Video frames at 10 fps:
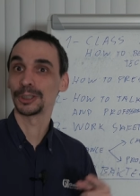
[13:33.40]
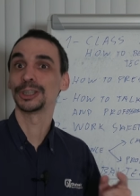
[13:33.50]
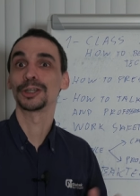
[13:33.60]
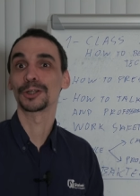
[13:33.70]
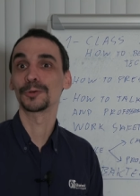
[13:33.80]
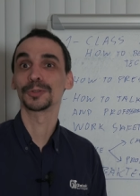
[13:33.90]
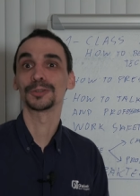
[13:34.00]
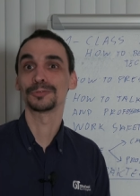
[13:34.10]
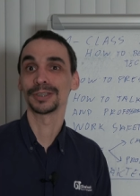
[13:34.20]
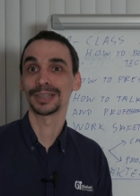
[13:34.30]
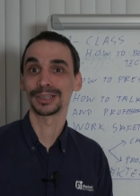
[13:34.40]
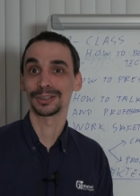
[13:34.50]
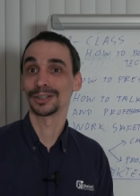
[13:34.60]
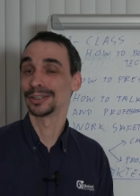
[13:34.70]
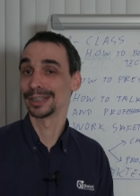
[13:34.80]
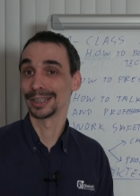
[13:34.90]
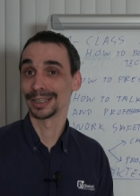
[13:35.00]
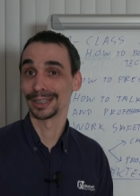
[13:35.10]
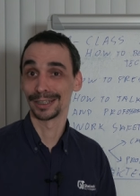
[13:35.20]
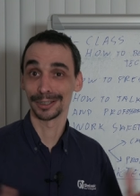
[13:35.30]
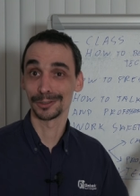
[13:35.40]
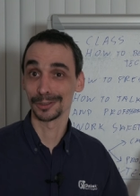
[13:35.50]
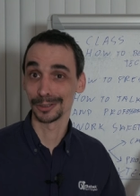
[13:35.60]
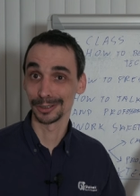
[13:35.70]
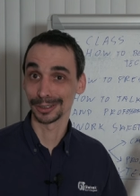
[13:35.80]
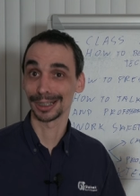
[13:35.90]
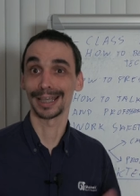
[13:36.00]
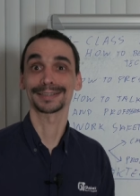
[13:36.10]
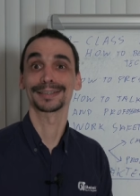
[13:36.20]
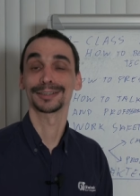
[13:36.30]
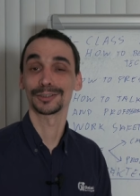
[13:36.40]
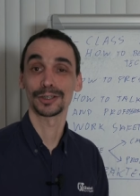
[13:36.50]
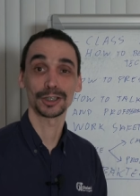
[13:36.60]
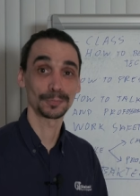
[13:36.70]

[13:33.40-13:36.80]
you're going to finish the, the whole class. So I